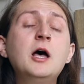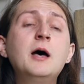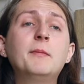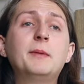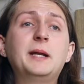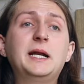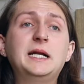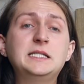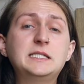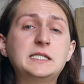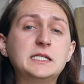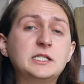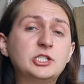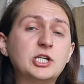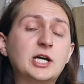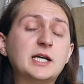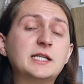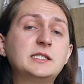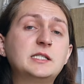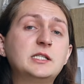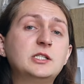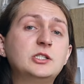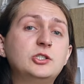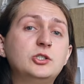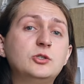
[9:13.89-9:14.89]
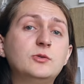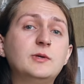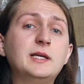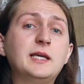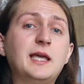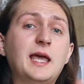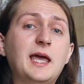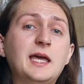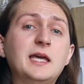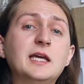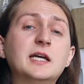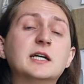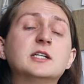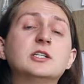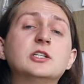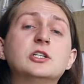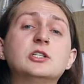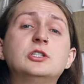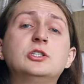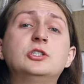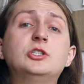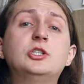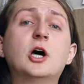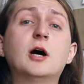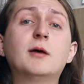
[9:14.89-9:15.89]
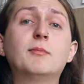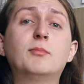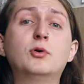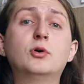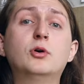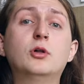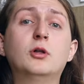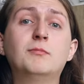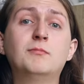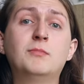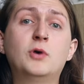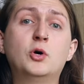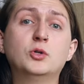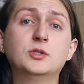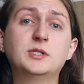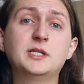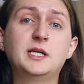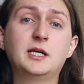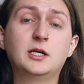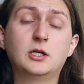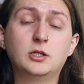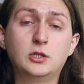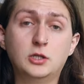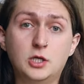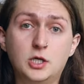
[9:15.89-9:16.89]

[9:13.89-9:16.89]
but I suggested doing a double molding